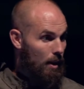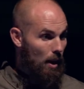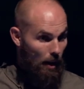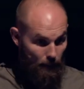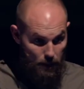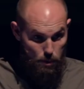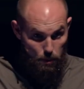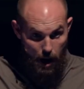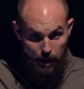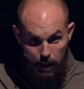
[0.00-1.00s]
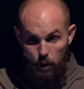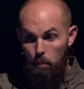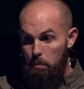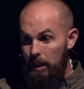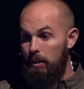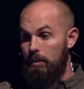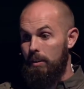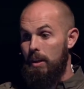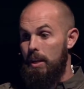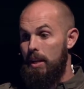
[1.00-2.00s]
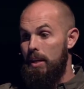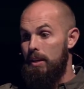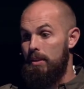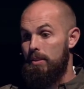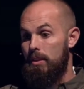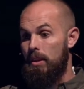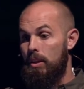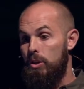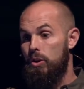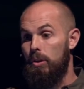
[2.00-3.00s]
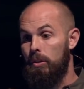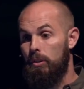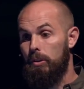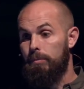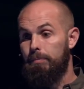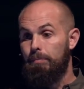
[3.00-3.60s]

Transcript: On this rock, he'll build his church.